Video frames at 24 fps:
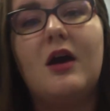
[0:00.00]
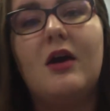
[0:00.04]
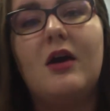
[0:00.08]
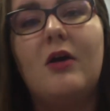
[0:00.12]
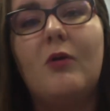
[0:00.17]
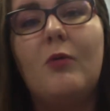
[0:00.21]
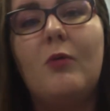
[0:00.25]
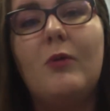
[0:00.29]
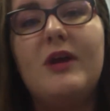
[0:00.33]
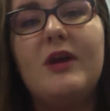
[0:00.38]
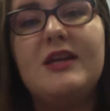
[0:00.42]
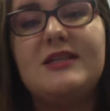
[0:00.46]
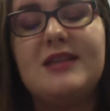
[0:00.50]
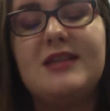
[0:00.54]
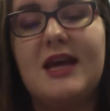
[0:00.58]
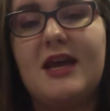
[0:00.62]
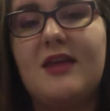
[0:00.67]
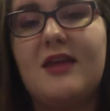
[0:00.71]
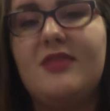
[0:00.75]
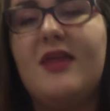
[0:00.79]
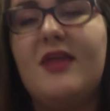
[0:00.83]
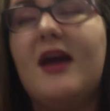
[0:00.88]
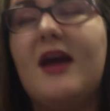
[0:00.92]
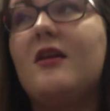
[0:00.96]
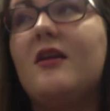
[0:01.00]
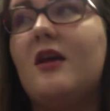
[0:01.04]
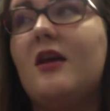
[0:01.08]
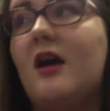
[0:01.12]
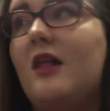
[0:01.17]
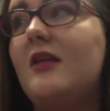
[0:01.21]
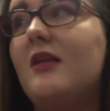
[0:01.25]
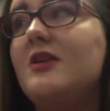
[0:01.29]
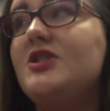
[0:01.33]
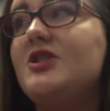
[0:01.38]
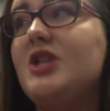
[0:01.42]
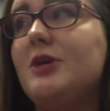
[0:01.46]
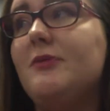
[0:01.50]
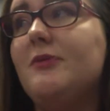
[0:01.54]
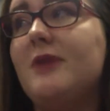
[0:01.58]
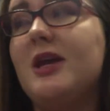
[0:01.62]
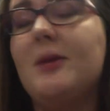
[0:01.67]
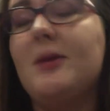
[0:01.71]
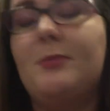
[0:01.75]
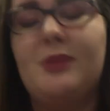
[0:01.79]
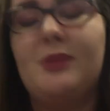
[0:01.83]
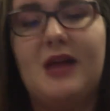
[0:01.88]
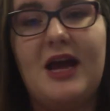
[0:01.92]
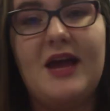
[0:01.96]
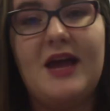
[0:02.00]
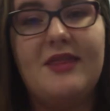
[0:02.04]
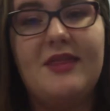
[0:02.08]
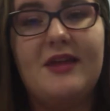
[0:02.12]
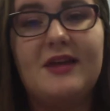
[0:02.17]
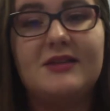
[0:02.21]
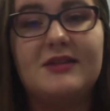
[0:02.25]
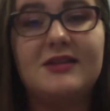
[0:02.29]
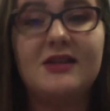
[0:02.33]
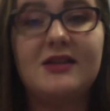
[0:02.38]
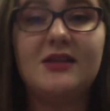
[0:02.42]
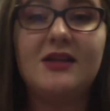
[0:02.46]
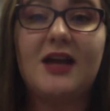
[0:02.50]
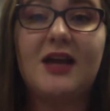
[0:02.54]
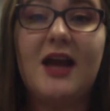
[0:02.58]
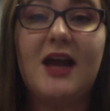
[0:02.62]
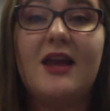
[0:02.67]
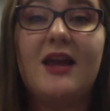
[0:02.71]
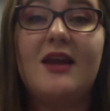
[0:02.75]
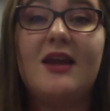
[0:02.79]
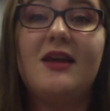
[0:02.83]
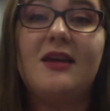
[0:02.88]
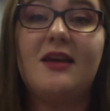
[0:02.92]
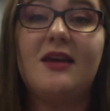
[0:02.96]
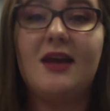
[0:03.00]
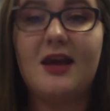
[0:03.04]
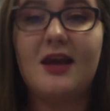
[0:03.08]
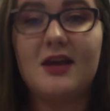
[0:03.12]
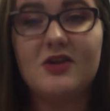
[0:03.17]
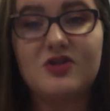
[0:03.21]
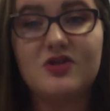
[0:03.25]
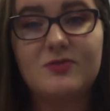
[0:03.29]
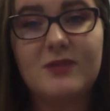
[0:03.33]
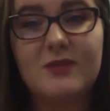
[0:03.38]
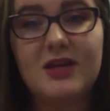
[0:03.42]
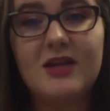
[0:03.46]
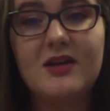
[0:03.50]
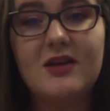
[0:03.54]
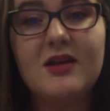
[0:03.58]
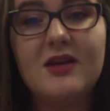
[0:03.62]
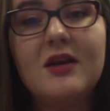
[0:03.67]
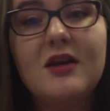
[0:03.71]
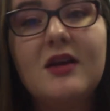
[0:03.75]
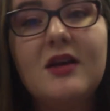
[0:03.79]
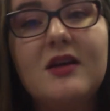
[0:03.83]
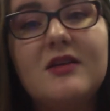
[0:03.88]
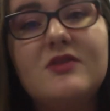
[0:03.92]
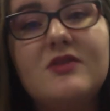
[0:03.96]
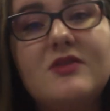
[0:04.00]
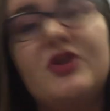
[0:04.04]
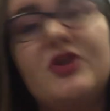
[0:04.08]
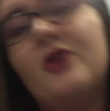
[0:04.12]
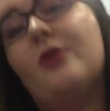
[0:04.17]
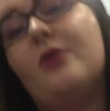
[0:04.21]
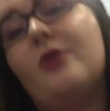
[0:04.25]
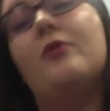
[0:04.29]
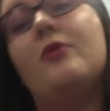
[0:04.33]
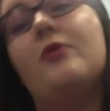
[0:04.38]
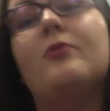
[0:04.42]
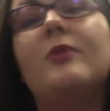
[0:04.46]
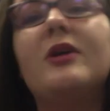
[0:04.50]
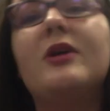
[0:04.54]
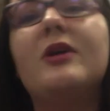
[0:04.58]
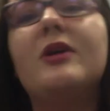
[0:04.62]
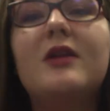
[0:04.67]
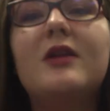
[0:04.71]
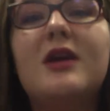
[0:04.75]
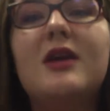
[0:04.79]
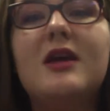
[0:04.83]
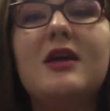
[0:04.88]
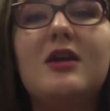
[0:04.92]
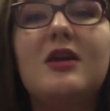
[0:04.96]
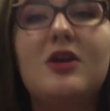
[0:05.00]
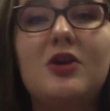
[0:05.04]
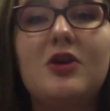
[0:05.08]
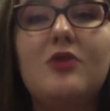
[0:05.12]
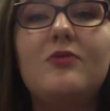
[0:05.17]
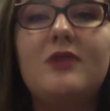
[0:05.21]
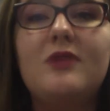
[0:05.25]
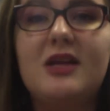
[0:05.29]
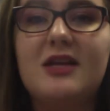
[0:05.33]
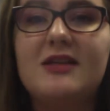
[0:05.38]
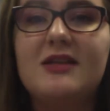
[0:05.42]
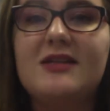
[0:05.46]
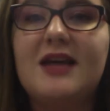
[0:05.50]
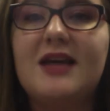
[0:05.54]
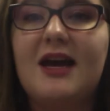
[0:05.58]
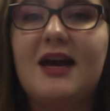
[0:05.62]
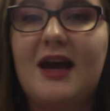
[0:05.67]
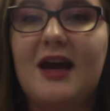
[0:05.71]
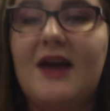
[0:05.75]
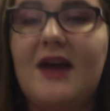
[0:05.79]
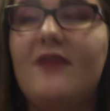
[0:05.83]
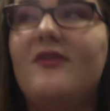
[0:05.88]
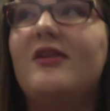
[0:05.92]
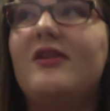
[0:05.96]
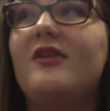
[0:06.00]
we take that knowledge and we apply that to client engagement. So really, you need to have an